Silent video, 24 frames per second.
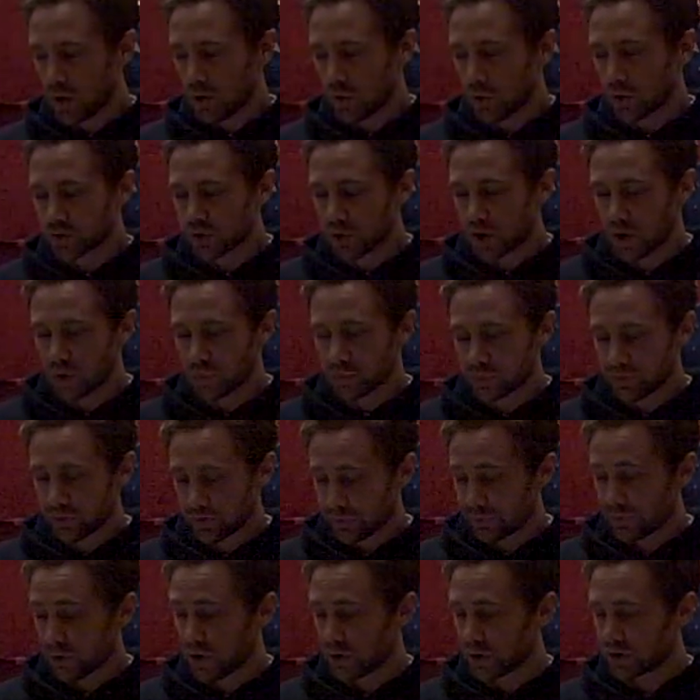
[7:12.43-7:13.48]
What I'm
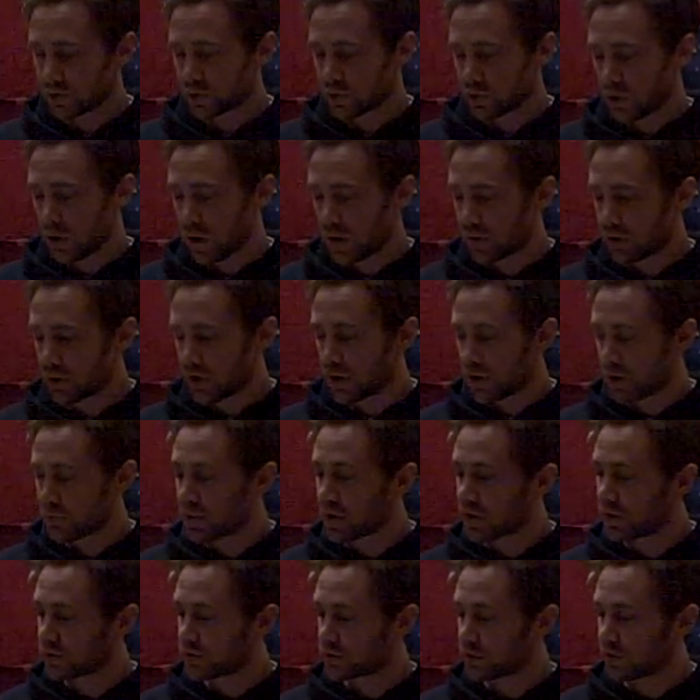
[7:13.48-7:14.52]
referring to are the
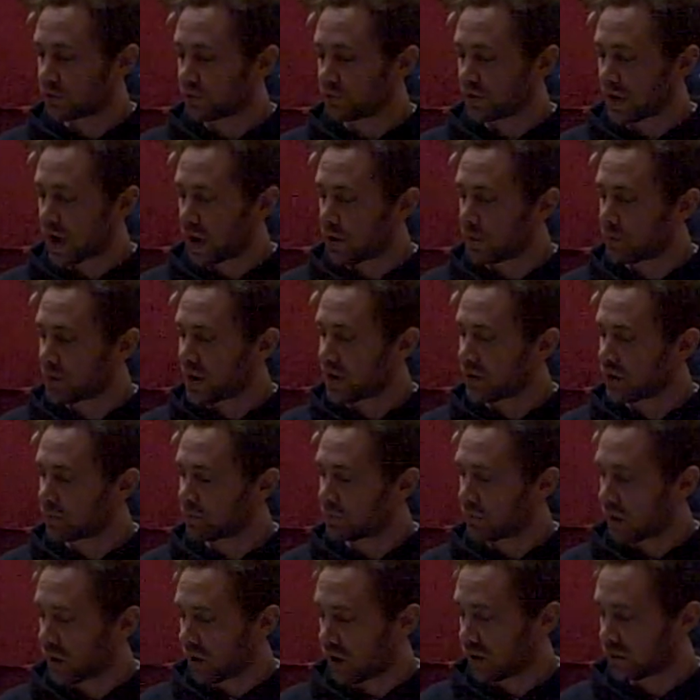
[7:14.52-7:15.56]
appearance of flower-bearing
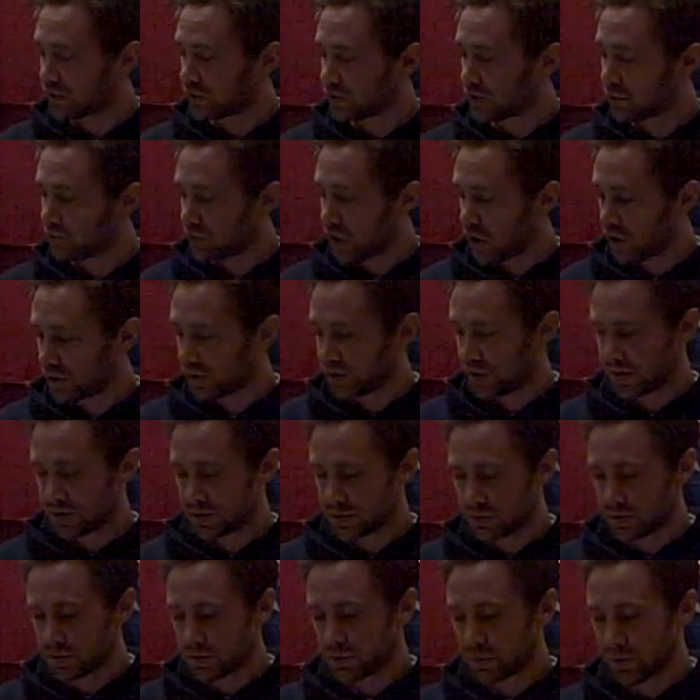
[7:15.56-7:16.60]
plants and
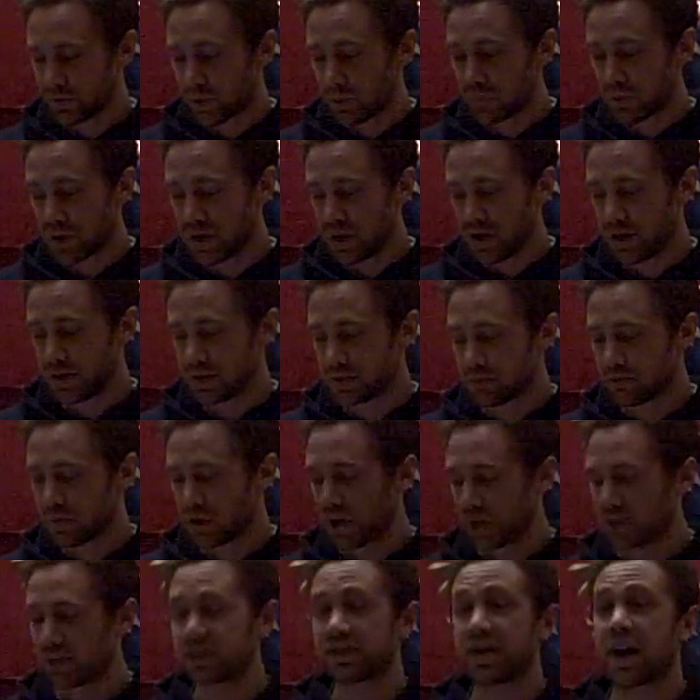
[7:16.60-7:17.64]
pollinators, with the bees
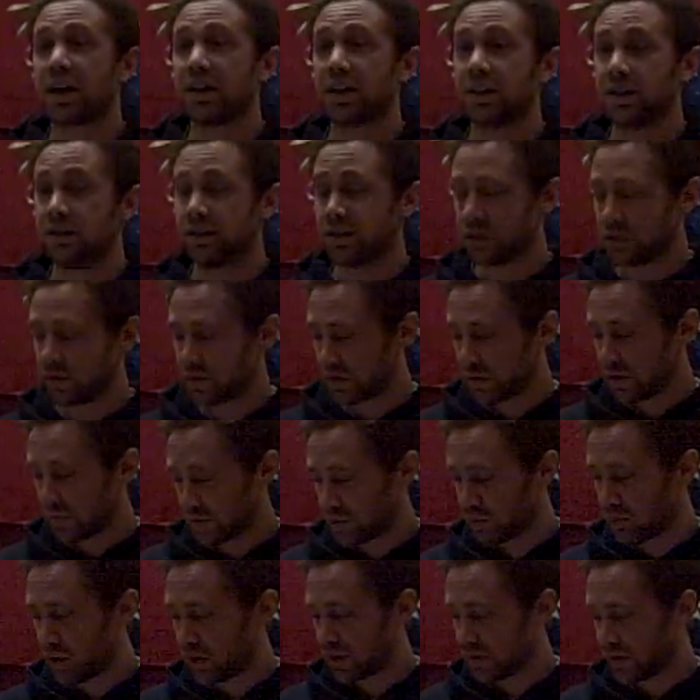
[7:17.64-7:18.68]
being the daddies of
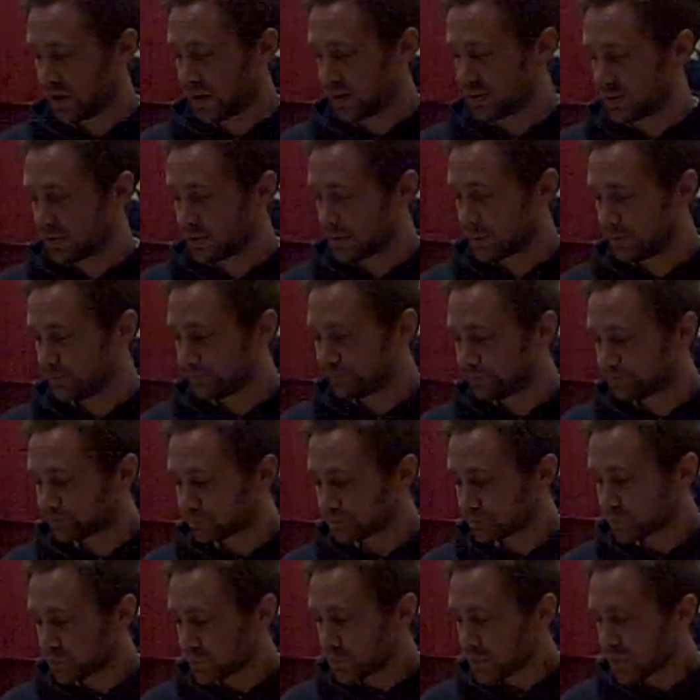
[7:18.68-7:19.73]
the pollinators.
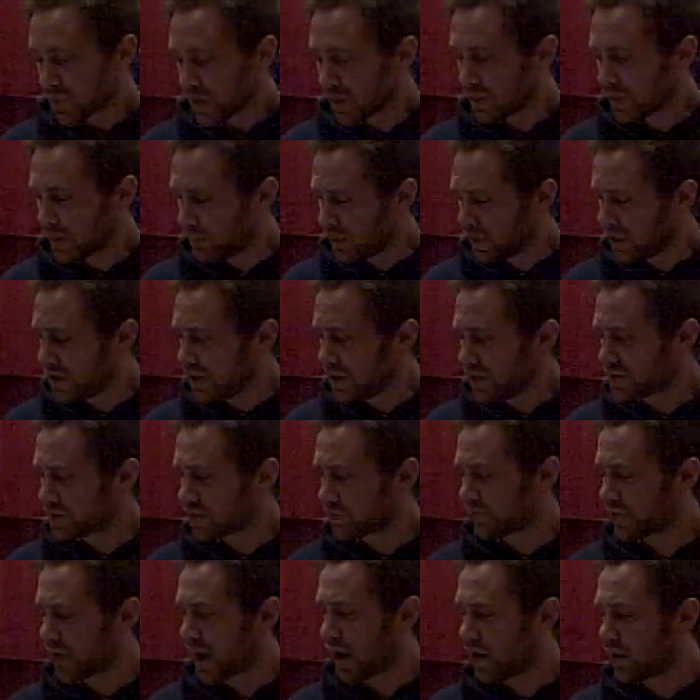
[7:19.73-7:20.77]
The bees, the
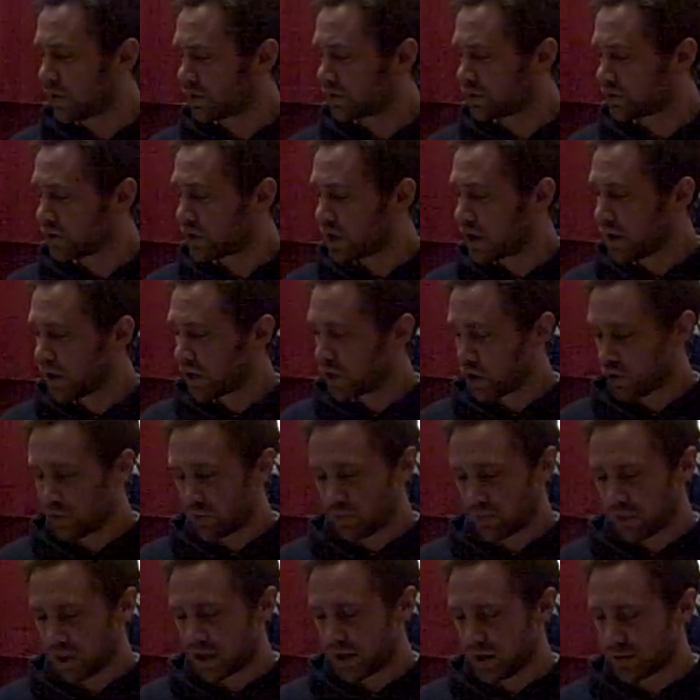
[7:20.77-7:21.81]
flowers,
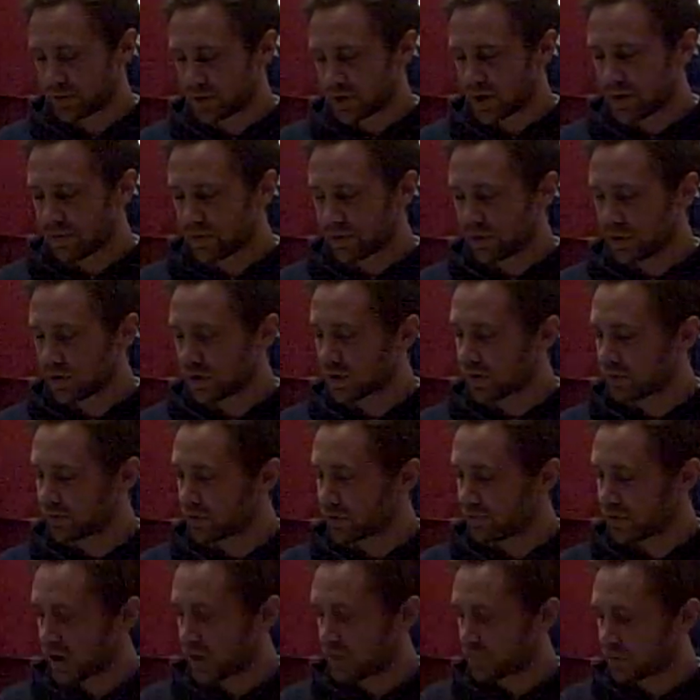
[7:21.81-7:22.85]
human beings, and everything that have
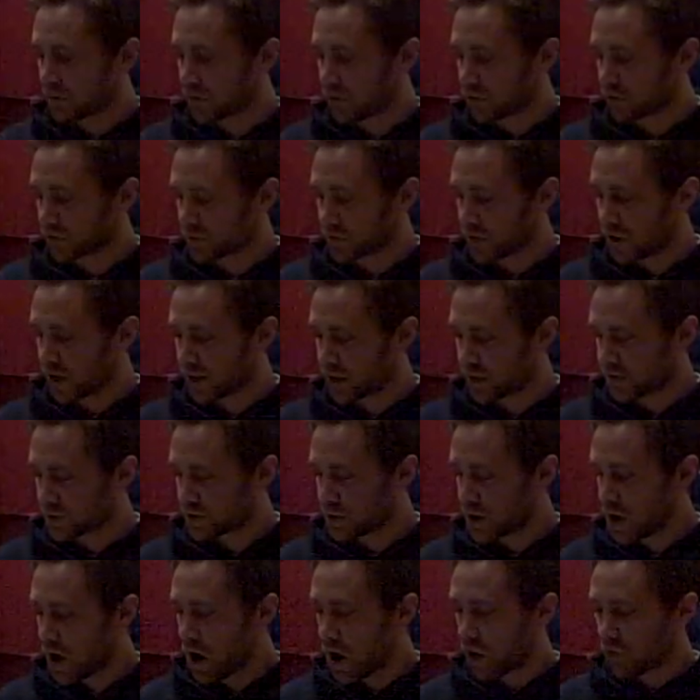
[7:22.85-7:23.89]
developed alongside us
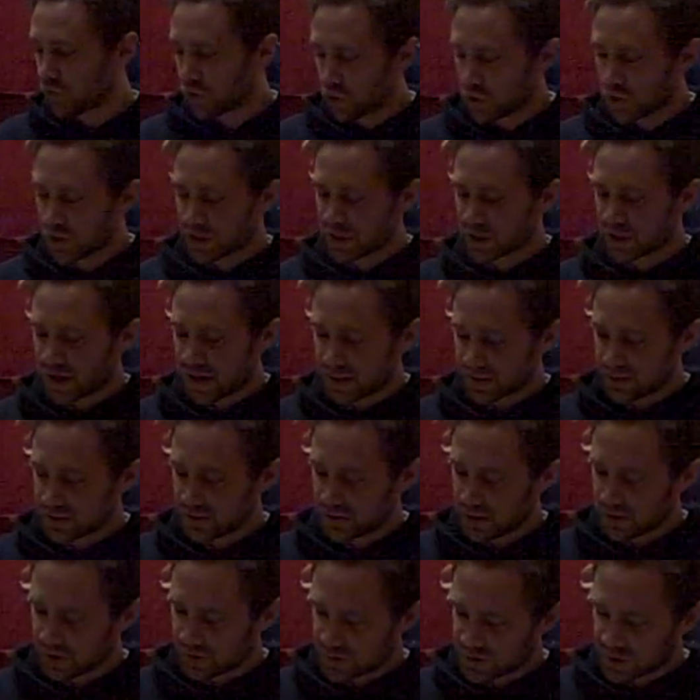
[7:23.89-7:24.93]
are all
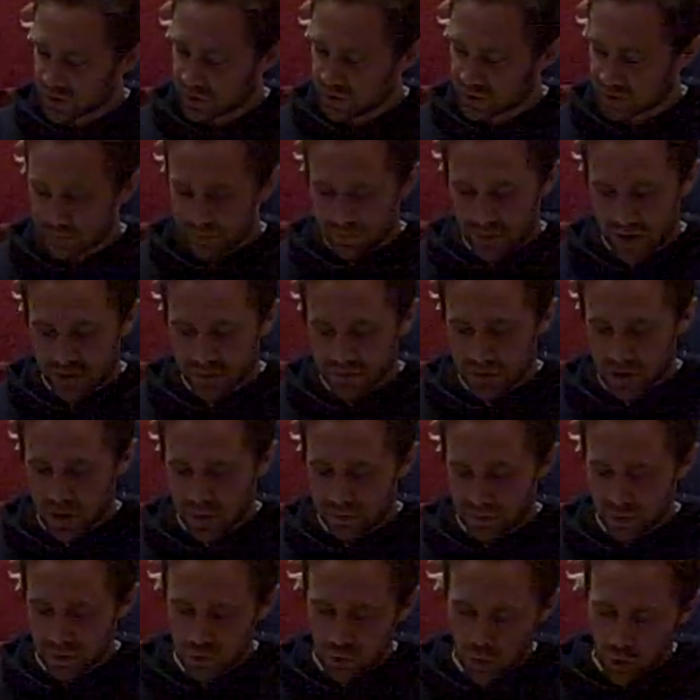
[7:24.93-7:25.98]
connected in a series of events
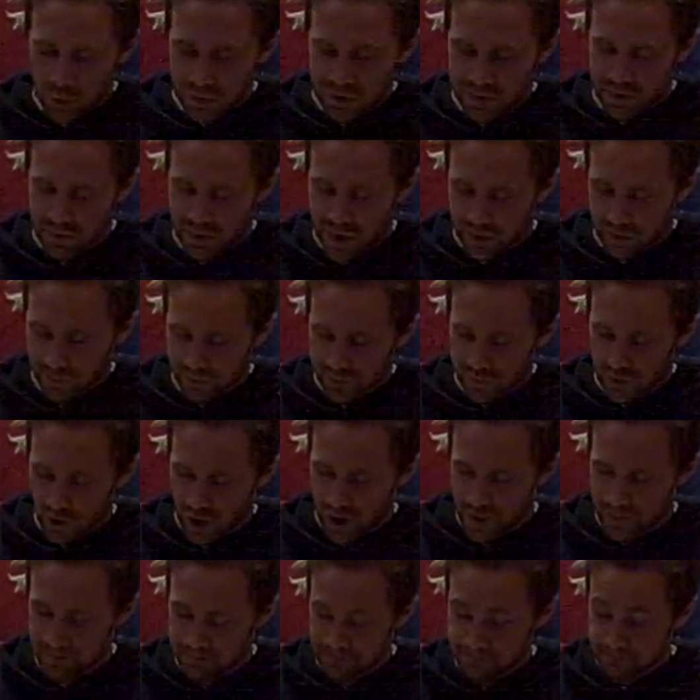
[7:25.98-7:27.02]
over an enormous amount of
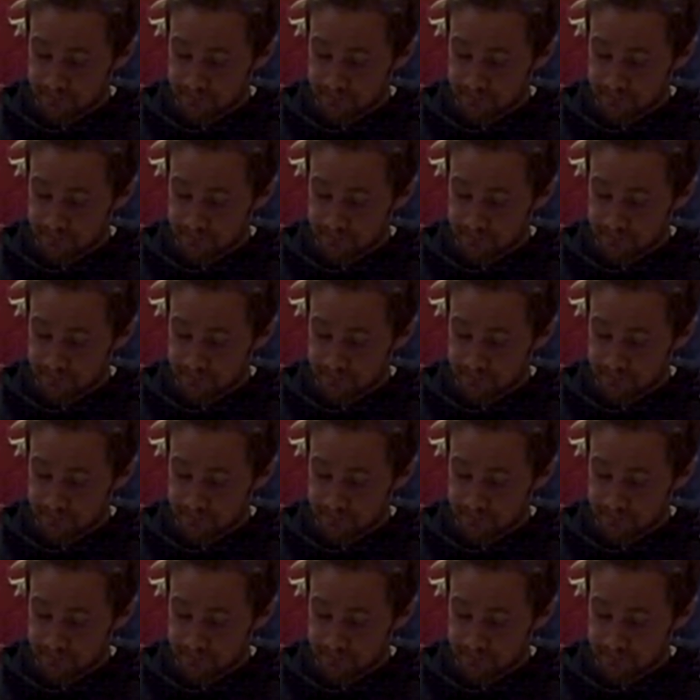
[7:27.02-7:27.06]
time,